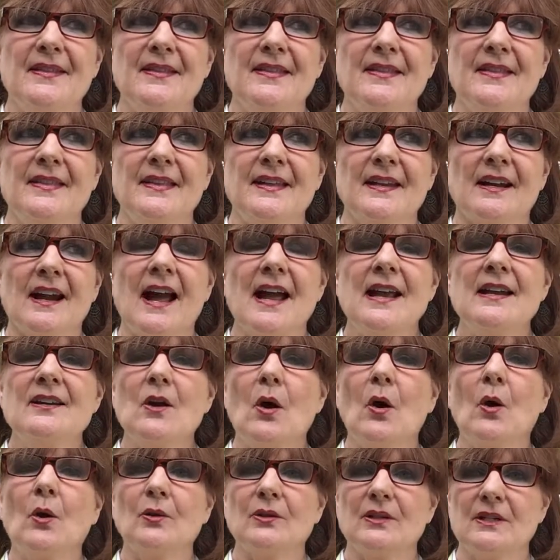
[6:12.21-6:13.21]
that I
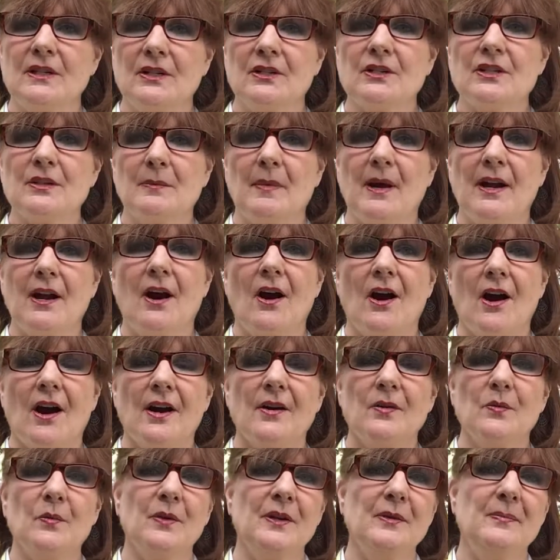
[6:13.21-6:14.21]
hold dear to my
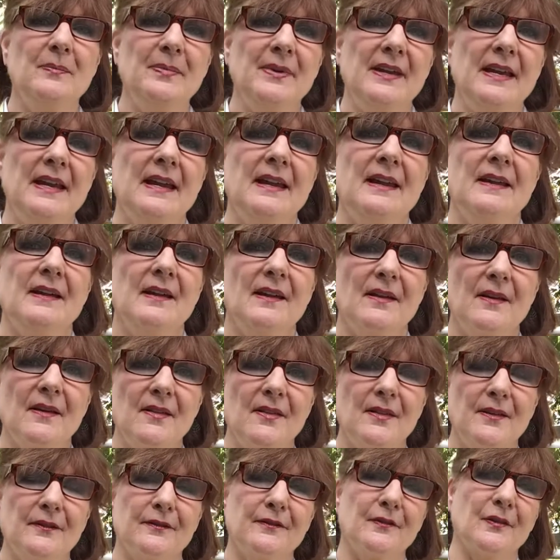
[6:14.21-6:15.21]
heart would be
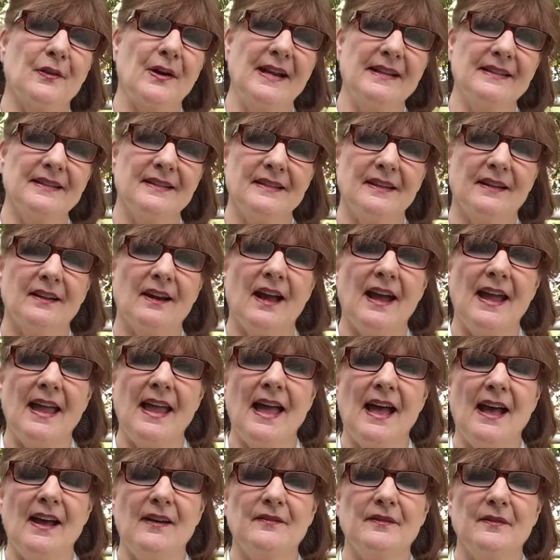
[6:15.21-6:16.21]
the friends that I
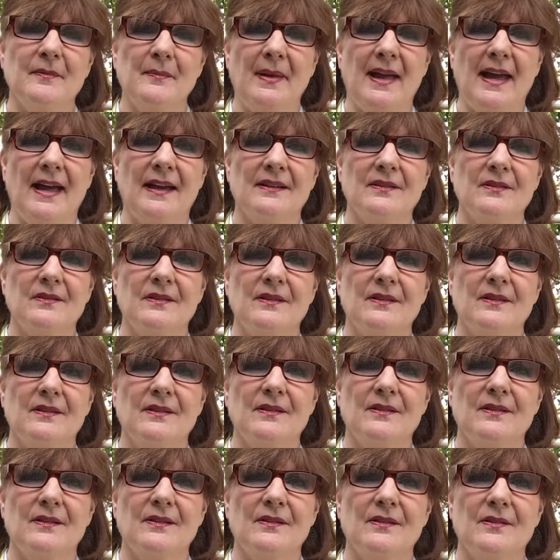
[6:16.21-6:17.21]
have met
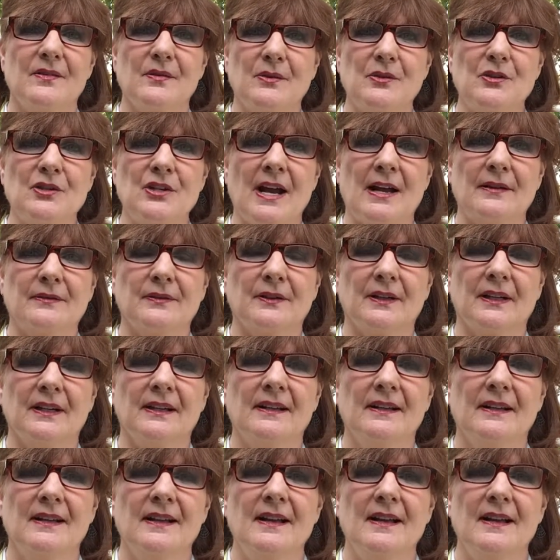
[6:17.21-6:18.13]
through Jafra.